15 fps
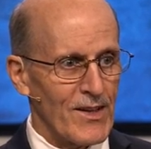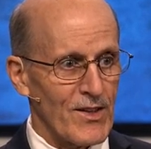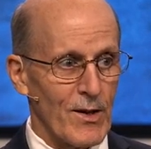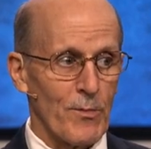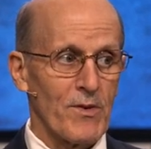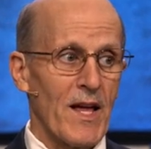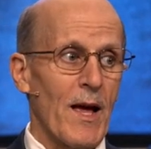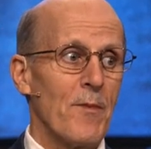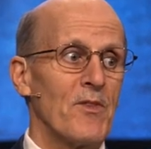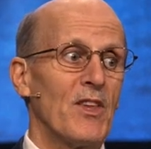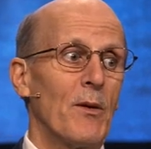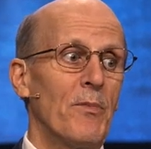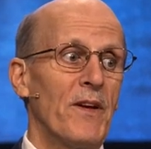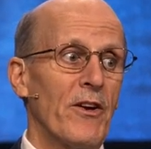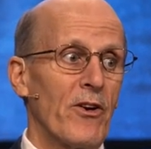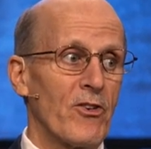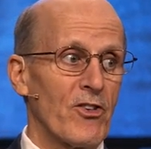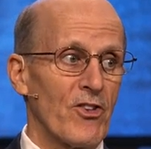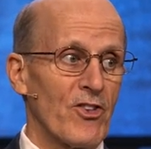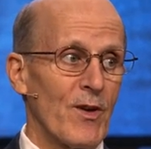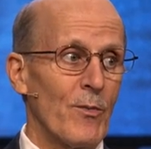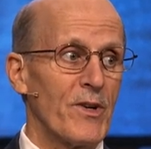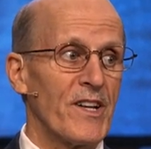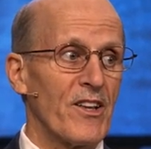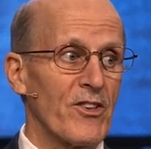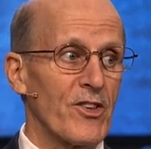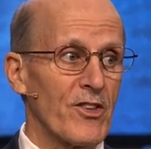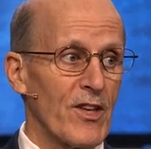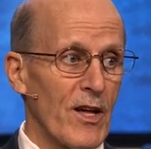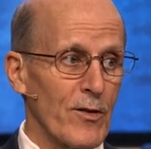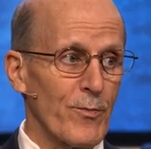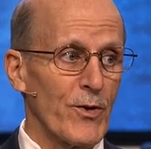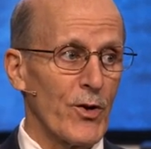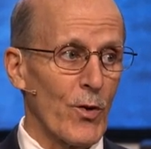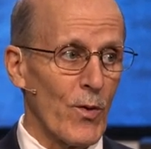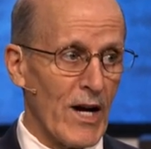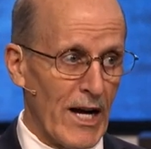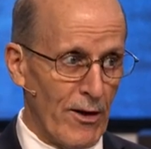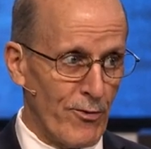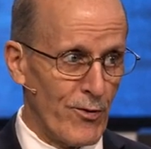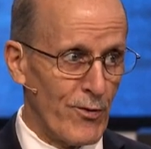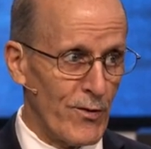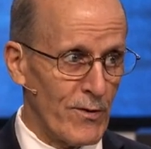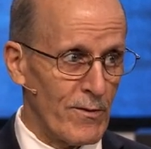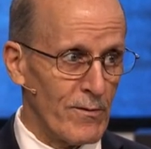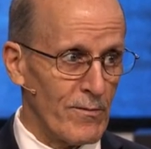Sometimes he appears as someone else's husband or wife.